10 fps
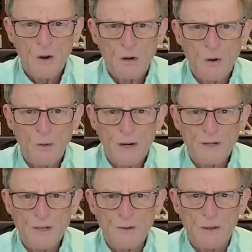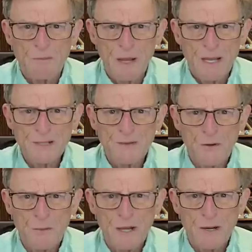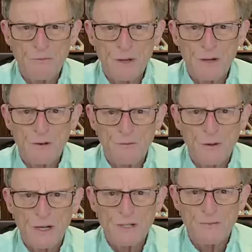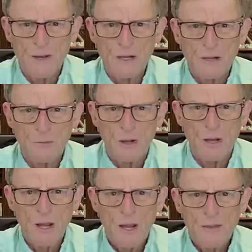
according to the massive amount of video footage available,